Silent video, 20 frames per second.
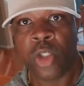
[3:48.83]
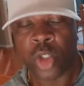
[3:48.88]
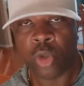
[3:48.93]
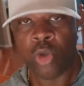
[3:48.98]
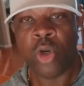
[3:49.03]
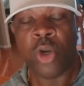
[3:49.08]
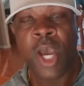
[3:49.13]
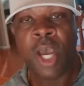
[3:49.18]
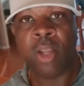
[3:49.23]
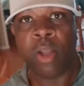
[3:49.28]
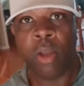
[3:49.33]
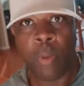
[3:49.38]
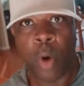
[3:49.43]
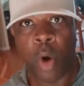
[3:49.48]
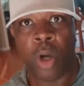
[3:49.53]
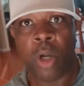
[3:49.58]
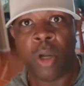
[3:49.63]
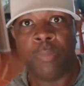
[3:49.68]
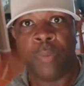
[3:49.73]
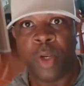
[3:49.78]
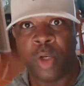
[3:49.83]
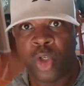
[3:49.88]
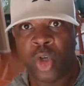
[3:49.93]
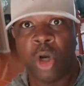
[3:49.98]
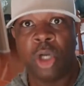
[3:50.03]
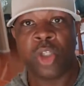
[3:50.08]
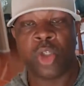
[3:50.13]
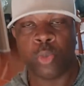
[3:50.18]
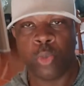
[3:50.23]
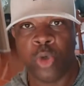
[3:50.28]
So you know how you mark up your
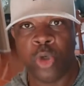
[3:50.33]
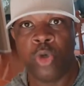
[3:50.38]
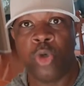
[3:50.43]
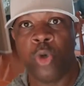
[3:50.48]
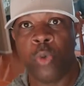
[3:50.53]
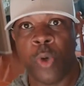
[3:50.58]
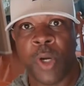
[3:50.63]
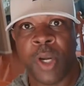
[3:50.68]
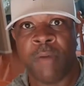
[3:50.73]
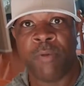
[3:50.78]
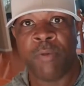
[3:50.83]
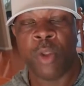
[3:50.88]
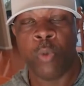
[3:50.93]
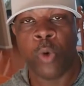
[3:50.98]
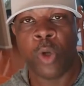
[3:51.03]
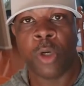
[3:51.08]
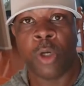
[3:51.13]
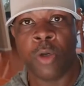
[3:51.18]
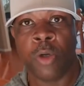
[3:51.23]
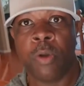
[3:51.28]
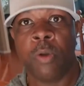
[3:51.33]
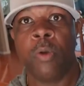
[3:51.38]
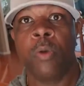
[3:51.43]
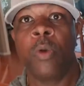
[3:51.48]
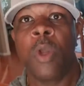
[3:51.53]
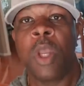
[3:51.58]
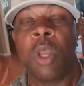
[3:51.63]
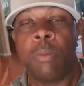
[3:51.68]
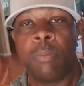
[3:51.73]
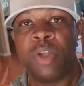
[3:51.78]
charts and you do whatever you want to
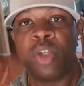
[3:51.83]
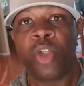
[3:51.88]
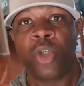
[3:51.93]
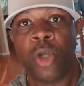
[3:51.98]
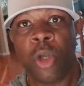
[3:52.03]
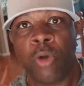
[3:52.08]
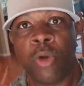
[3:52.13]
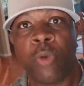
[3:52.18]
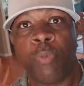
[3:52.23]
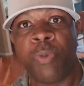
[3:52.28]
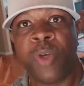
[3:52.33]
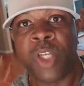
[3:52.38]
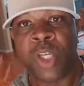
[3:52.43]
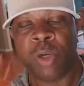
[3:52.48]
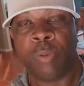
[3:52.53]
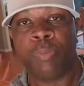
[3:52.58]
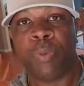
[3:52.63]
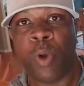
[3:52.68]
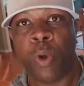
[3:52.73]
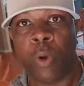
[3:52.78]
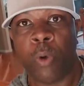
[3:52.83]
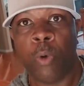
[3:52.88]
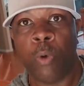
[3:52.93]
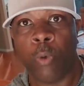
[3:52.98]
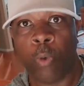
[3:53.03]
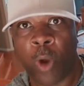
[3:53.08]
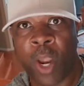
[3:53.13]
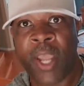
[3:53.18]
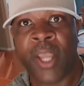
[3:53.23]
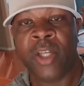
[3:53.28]
do, but you know the
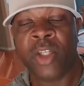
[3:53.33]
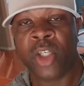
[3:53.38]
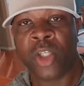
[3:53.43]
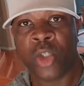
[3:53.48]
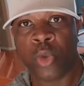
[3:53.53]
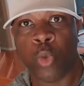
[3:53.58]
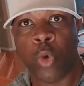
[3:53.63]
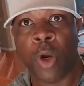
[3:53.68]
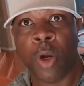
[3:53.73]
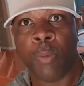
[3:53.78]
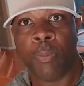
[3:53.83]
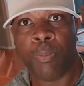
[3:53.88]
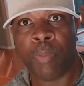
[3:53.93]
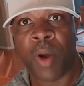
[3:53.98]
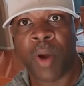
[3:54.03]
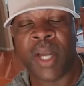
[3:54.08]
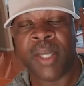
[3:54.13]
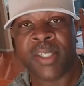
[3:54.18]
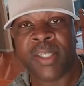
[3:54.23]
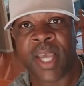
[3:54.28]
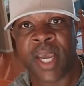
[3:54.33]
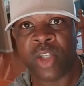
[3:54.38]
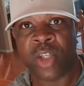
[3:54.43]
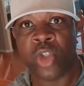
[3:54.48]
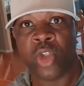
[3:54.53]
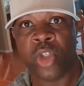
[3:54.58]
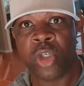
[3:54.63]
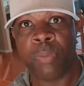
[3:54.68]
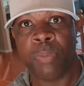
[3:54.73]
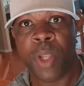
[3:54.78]
typical ranges where price
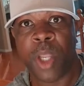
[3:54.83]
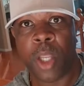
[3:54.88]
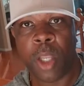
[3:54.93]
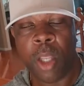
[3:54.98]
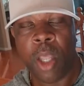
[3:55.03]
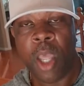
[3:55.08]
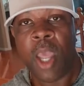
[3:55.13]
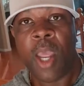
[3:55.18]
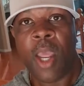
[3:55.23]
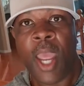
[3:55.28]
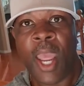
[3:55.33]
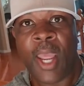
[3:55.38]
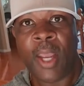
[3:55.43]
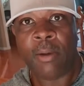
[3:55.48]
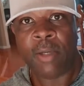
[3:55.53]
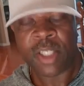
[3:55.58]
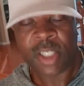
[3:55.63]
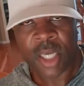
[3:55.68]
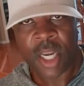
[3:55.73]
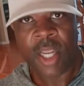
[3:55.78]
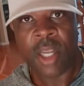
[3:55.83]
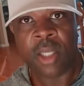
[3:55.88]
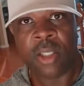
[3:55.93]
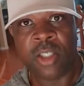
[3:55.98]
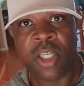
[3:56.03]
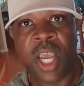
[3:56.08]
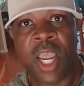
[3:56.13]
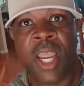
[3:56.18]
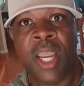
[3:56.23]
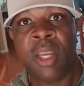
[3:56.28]
action should be and
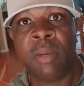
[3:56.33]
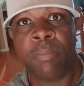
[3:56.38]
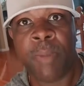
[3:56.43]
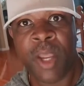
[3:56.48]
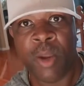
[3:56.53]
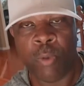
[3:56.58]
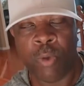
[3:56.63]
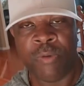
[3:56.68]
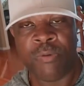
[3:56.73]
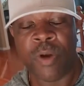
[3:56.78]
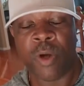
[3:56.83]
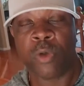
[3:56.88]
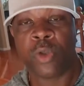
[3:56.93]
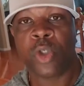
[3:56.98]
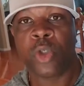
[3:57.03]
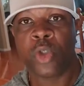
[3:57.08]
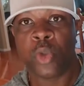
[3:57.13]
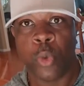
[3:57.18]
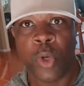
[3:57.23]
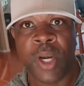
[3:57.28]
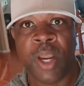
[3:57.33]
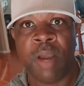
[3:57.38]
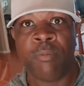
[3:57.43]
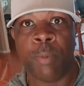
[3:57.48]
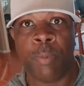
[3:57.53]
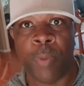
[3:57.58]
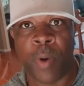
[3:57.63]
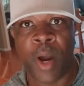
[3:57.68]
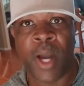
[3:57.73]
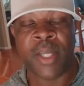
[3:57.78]
stay contained, make reversals,
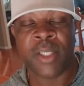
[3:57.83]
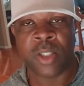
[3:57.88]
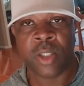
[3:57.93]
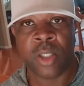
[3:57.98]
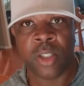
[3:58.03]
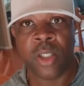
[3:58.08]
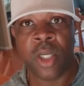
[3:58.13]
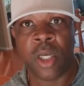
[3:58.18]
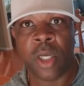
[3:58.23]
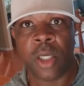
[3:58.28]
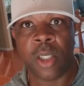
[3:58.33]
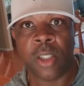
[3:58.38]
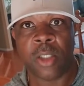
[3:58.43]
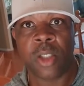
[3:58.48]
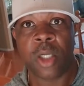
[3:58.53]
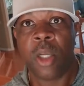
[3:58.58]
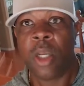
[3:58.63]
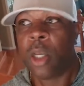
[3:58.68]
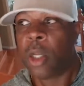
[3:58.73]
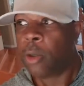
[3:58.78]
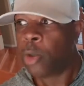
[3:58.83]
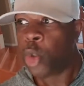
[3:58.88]
whatever price it does.